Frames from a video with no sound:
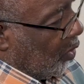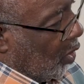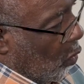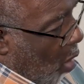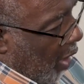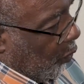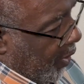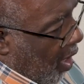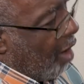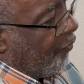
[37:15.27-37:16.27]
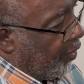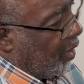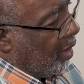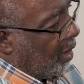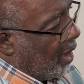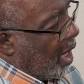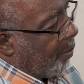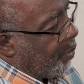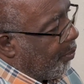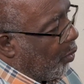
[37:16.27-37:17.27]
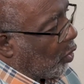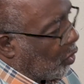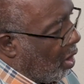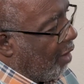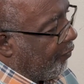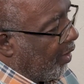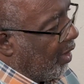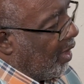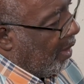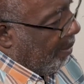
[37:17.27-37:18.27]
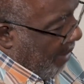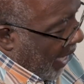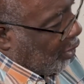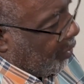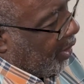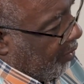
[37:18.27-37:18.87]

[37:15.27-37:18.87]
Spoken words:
What we offer or propose to offer match with the